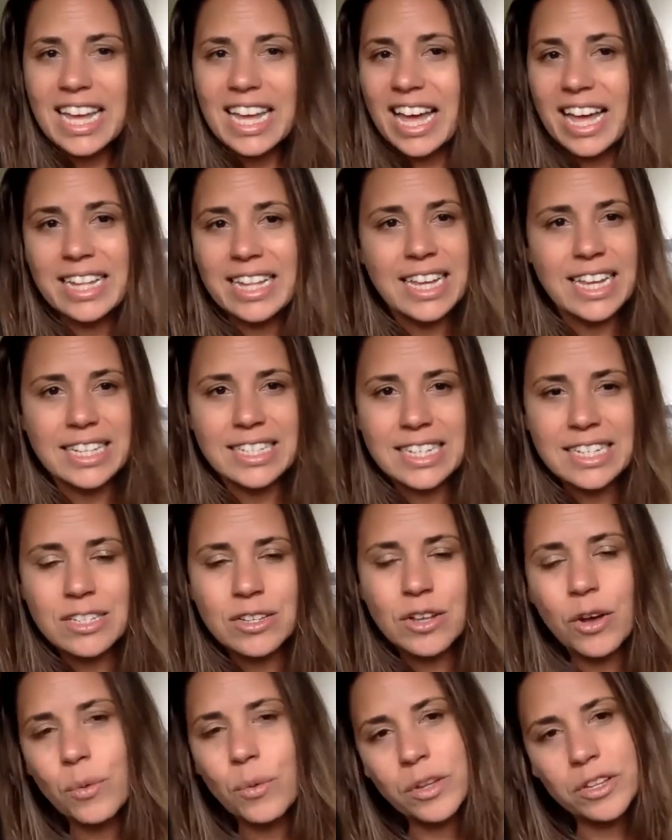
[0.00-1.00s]
and he did
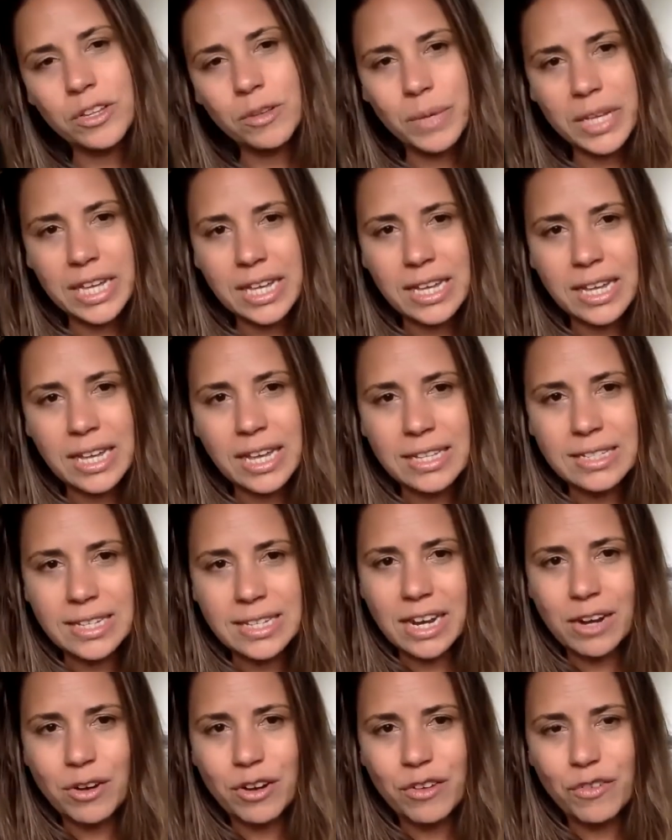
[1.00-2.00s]
not want to be a
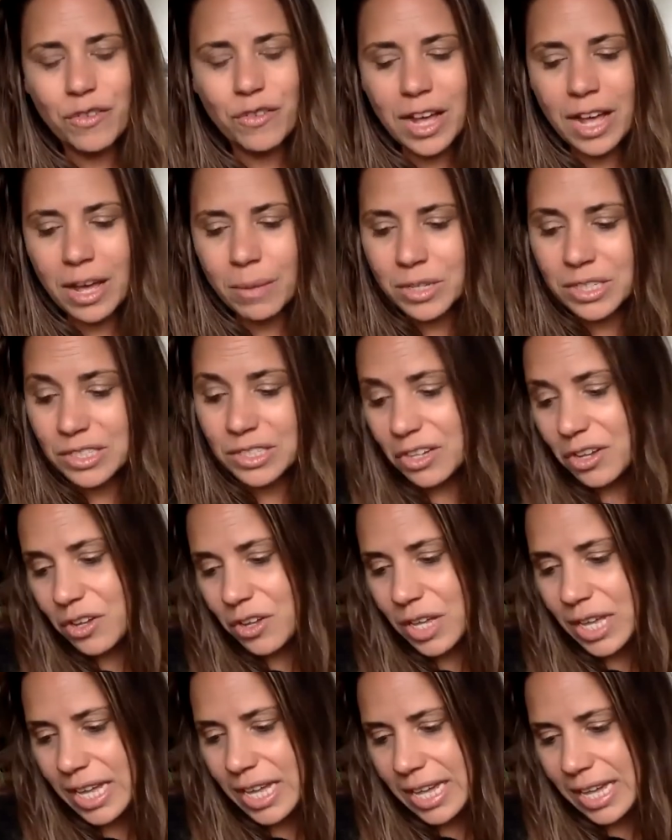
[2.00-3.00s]
dairy farmer so
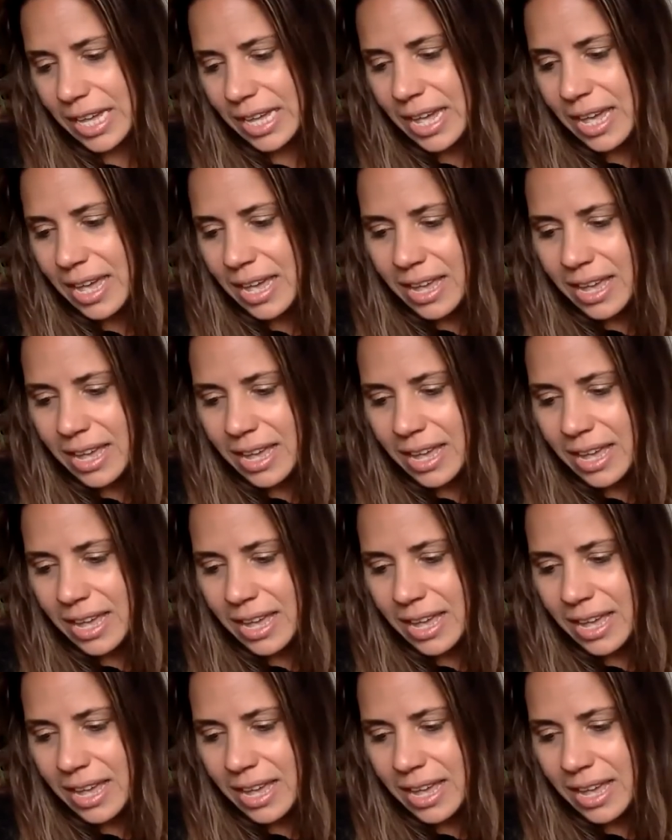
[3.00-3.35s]
he